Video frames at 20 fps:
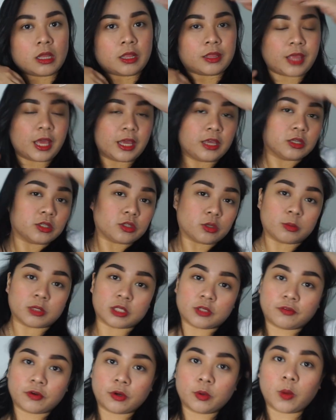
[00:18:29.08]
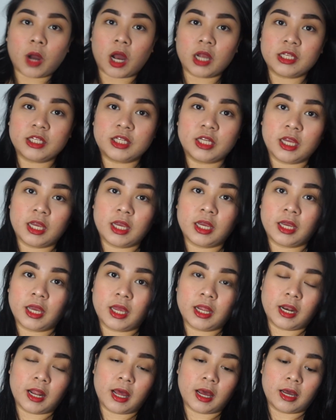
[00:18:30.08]
thank you so much for watching.
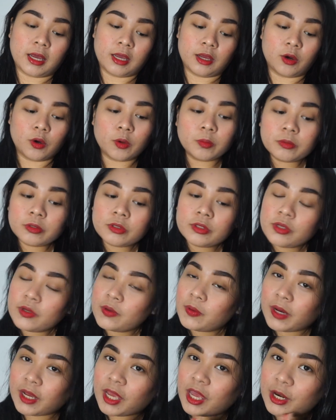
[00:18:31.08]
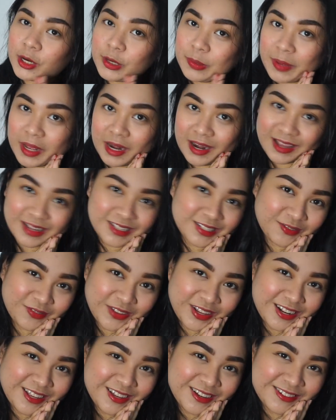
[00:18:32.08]
And I hope to see you again in my next
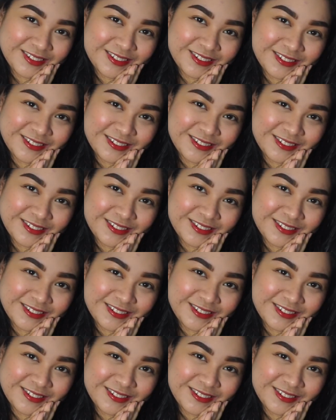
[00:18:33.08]
video.